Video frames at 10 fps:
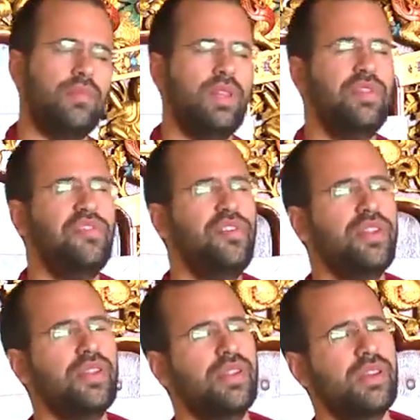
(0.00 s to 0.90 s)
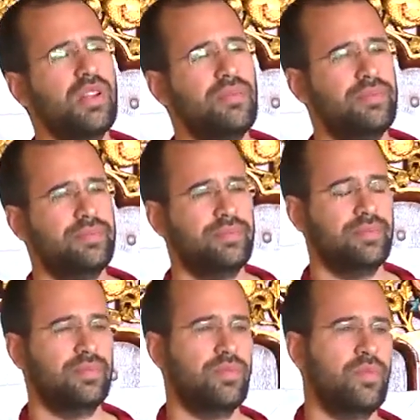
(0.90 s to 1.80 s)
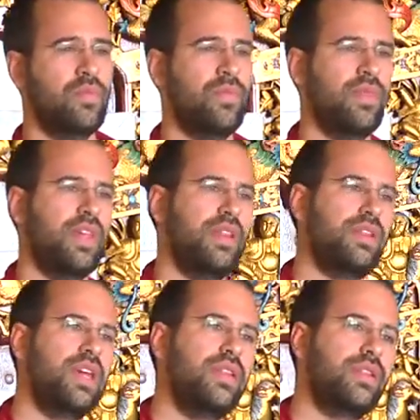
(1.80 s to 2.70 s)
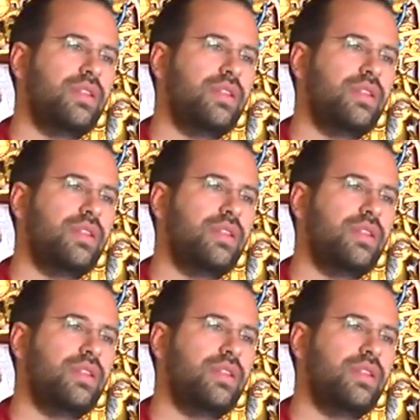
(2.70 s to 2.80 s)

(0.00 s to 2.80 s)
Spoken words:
The first seal says,